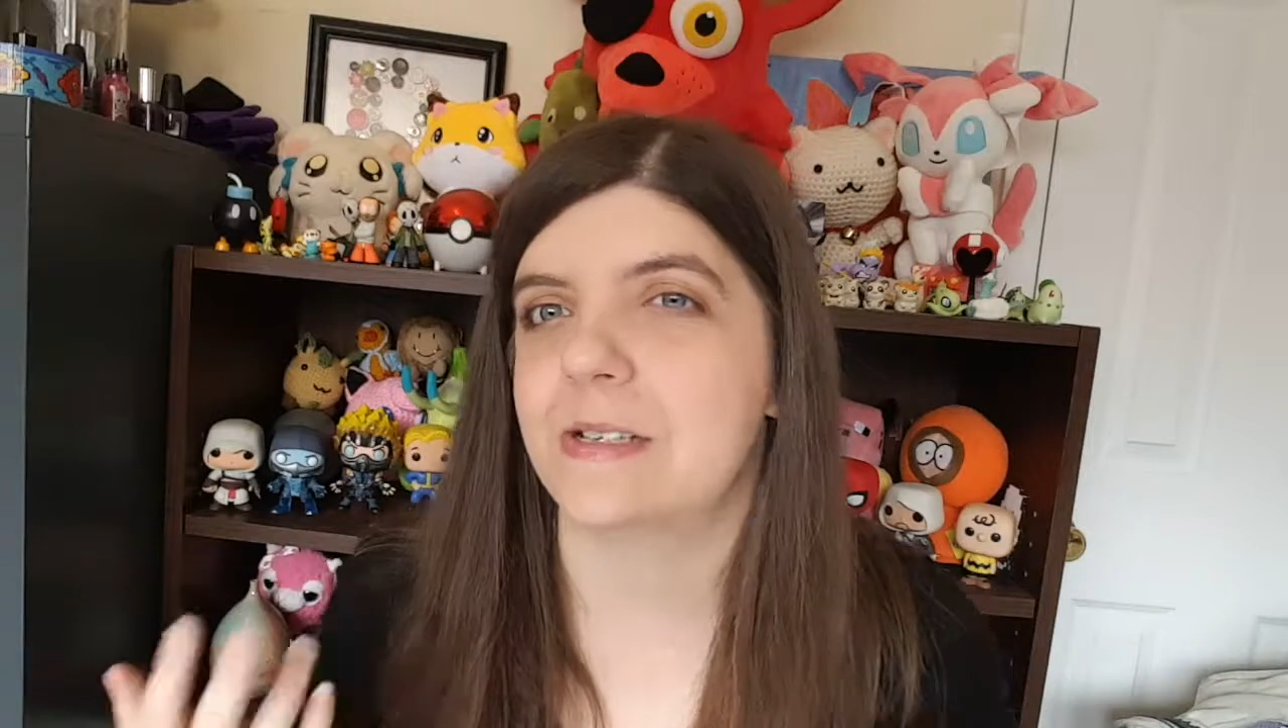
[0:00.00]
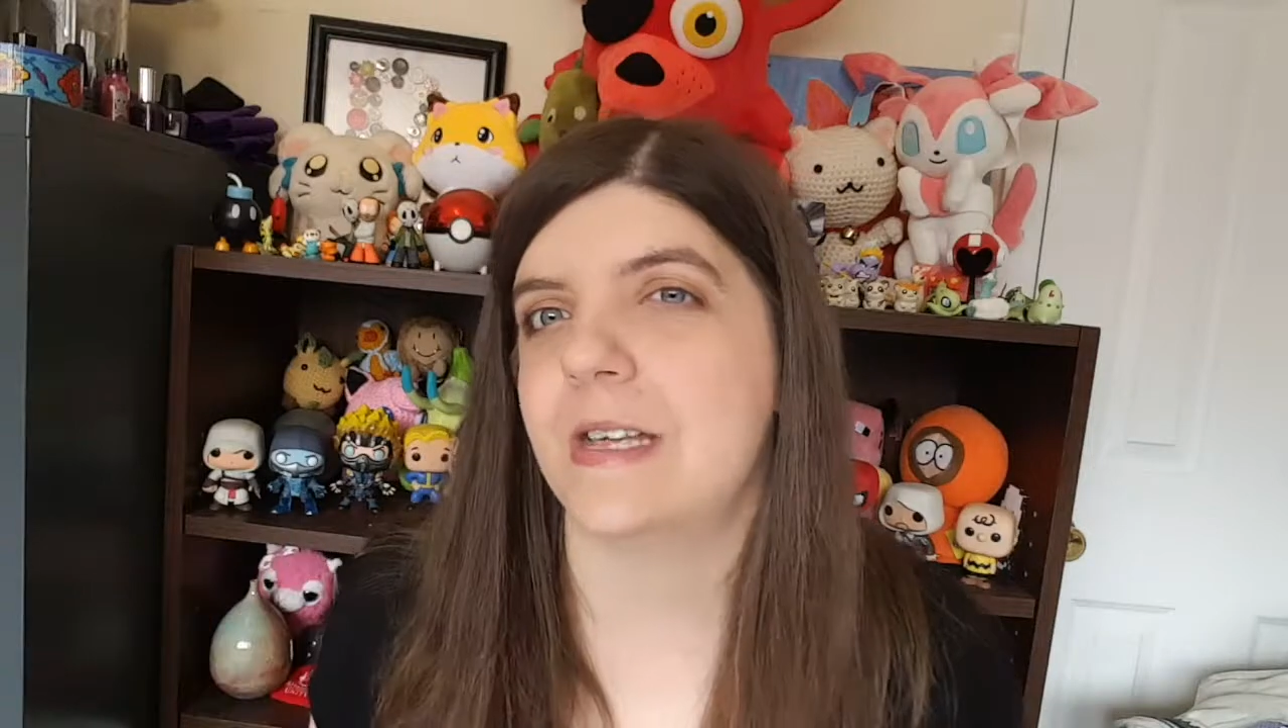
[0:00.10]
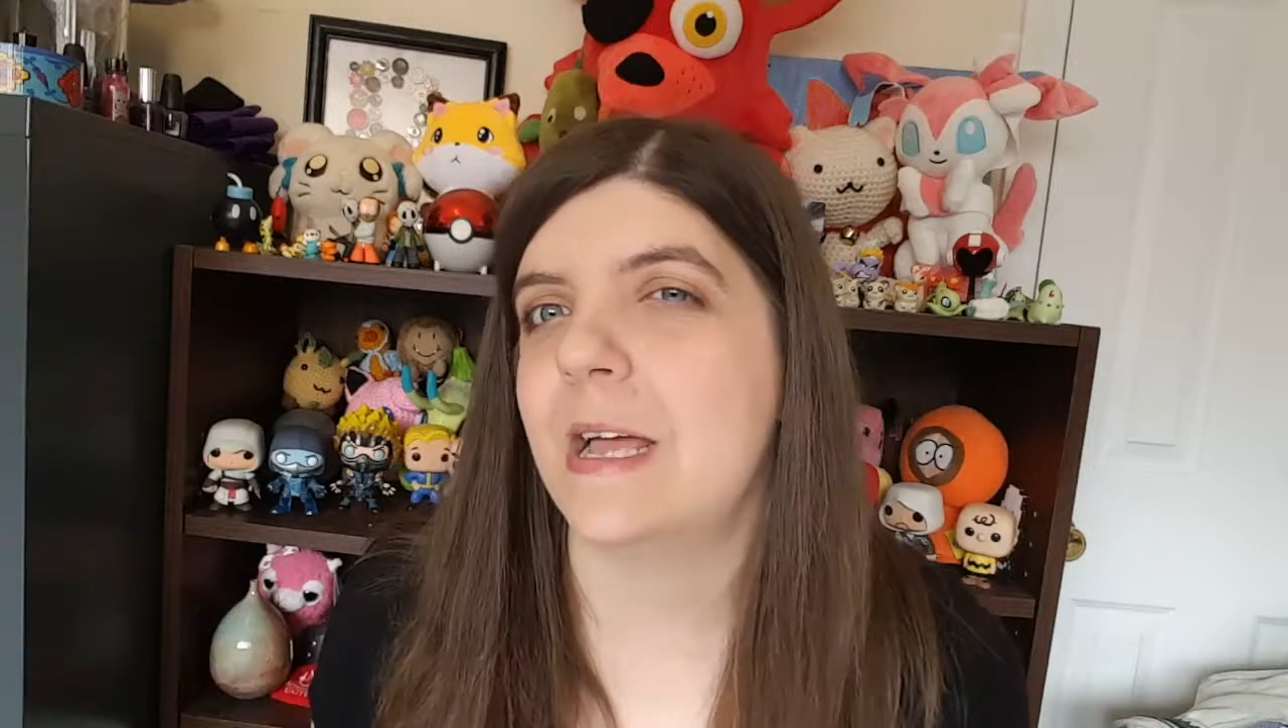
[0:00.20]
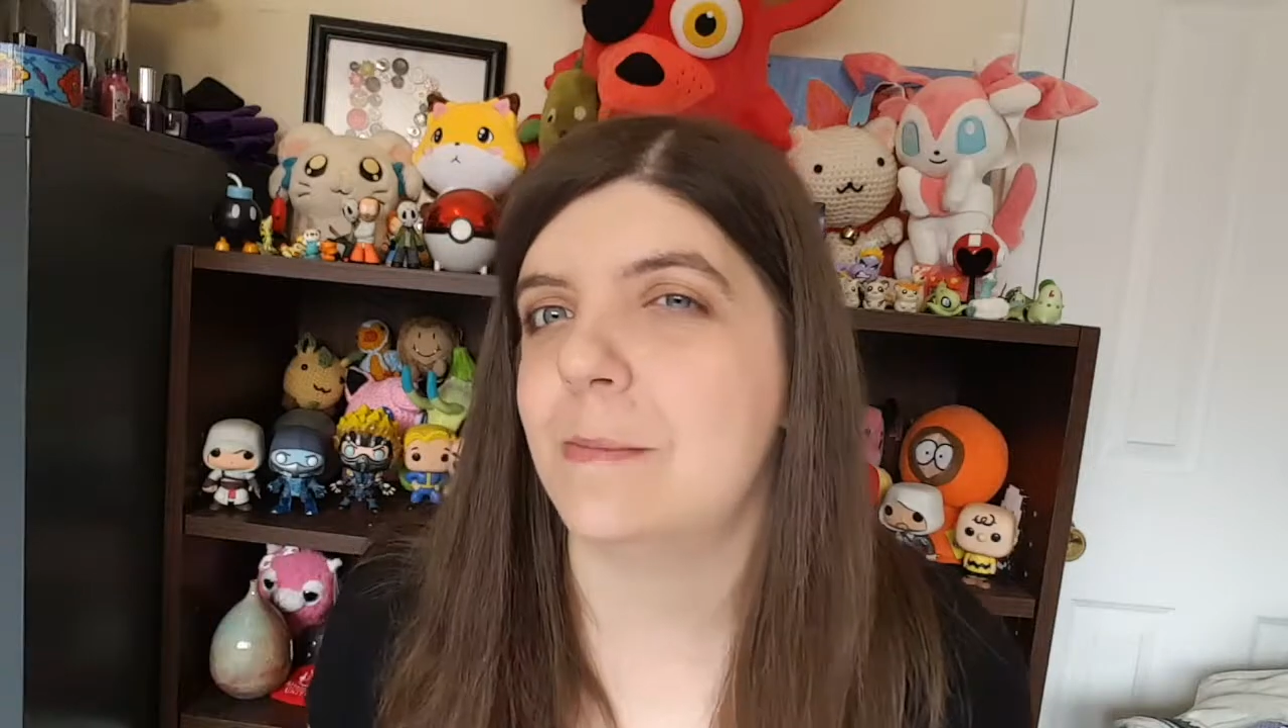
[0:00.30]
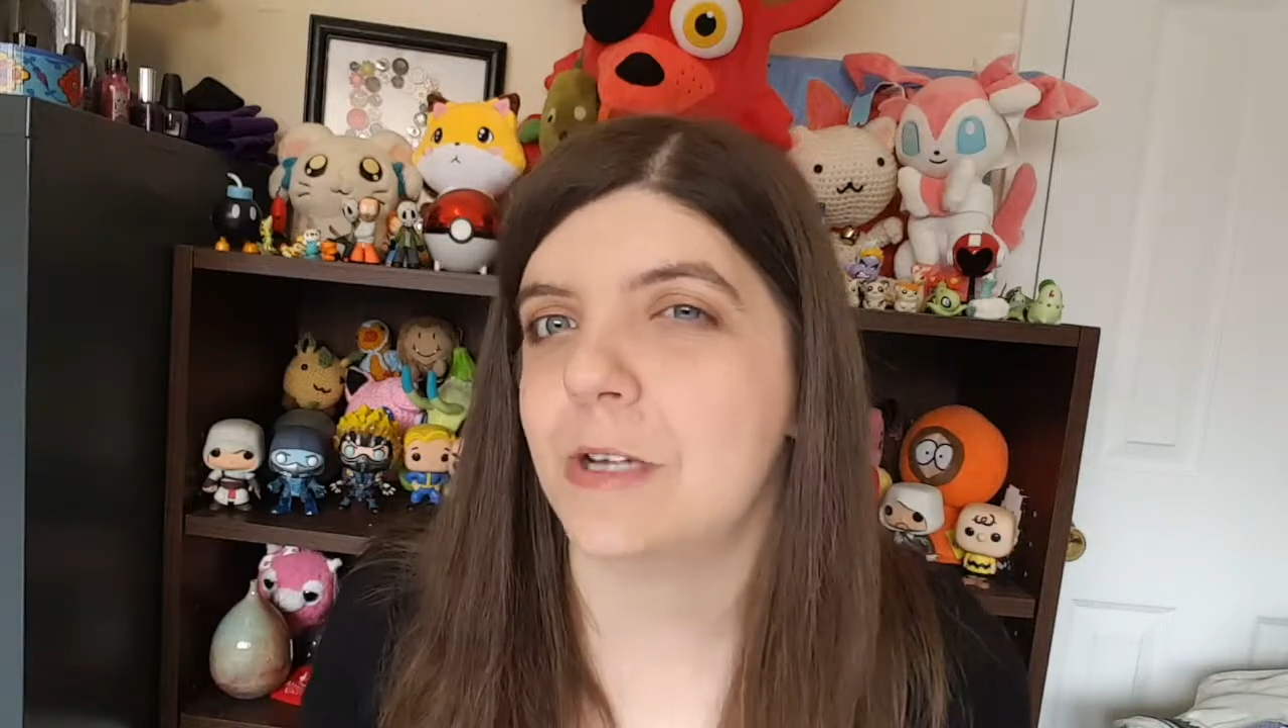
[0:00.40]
same